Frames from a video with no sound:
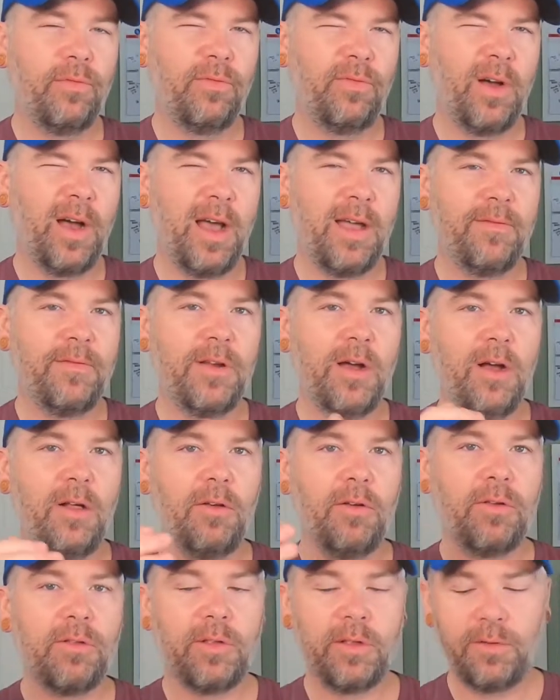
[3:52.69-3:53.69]

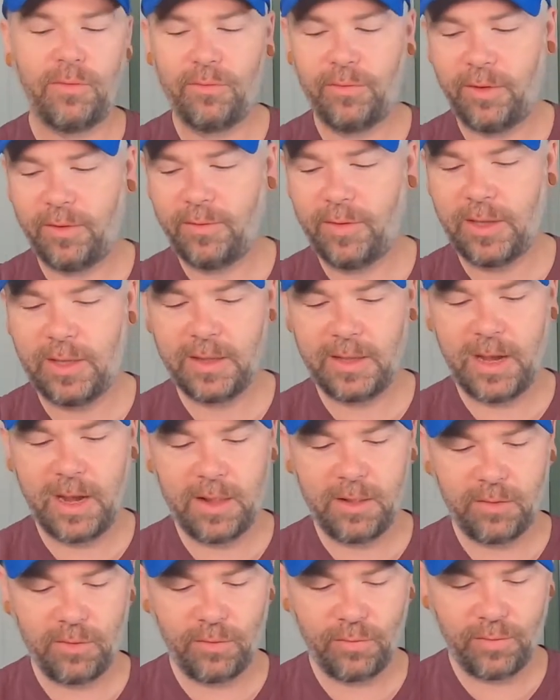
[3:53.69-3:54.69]

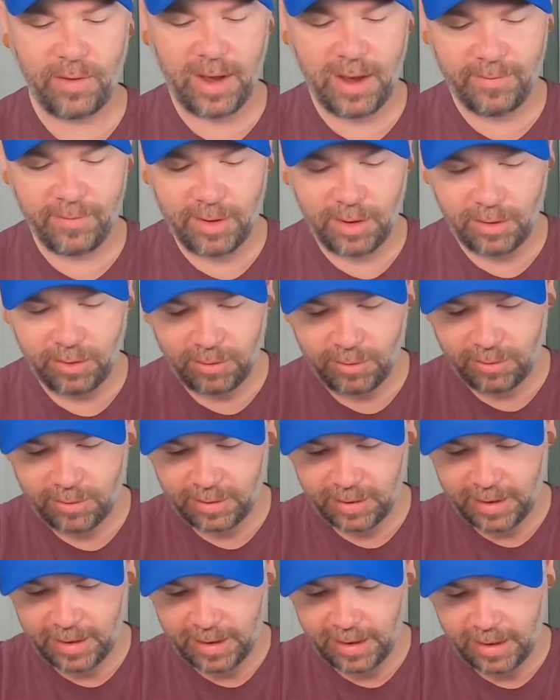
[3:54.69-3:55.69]
$5.50 or
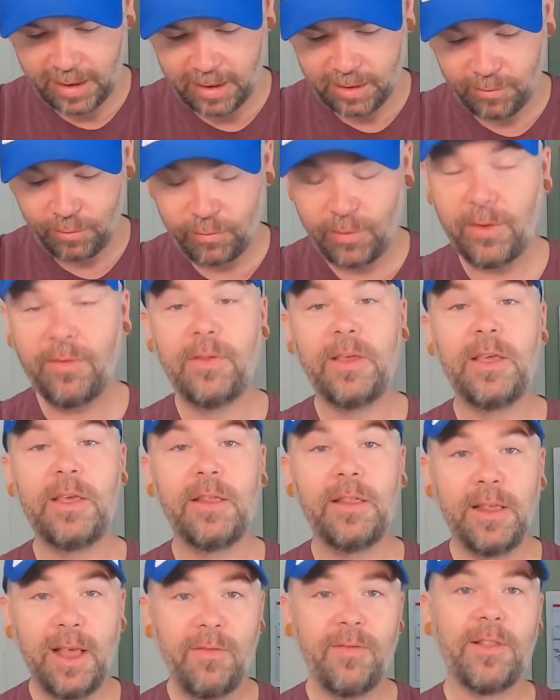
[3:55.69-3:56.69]

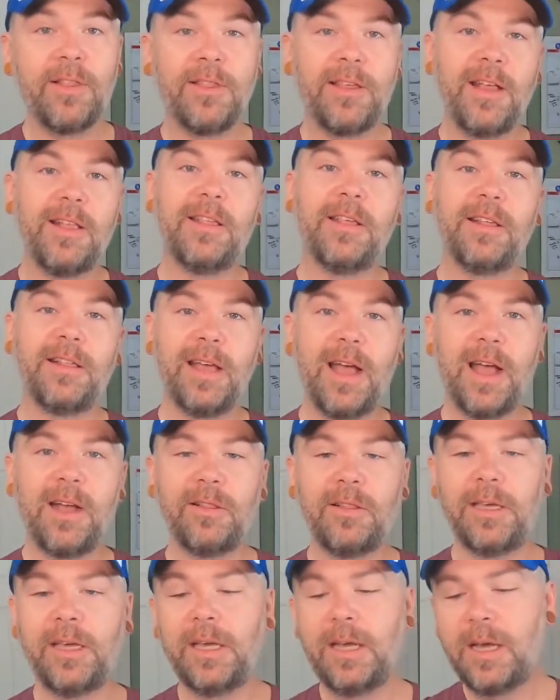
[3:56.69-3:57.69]
$5.57
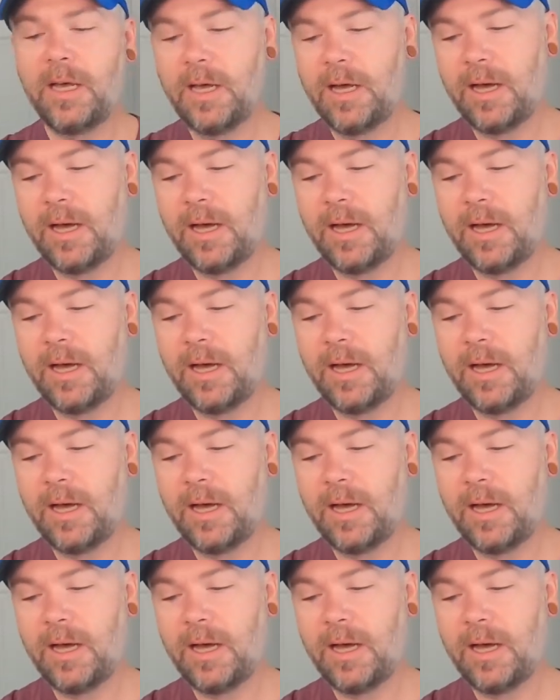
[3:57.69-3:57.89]
exactly.